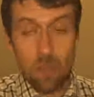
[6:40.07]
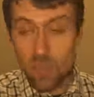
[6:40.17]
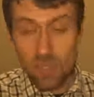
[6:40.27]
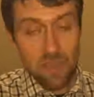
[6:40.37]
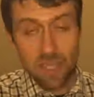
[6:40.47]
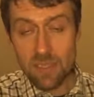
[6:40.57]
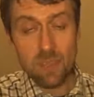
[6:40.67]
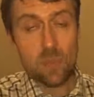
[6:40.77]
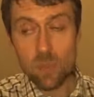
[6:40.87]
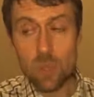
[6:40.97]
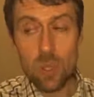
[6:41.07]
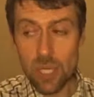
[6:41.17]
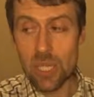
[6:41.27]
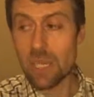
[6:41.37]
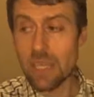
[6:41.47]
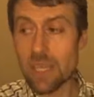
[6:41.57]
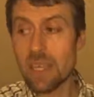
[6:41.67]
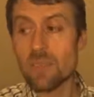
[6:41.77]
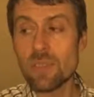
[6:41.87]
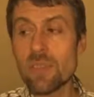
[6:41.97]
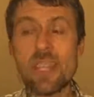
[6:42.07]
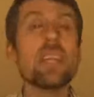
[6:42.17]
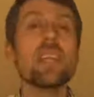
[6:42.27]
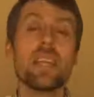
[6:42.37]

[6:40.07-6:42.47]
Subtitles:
motivated to work in the industry,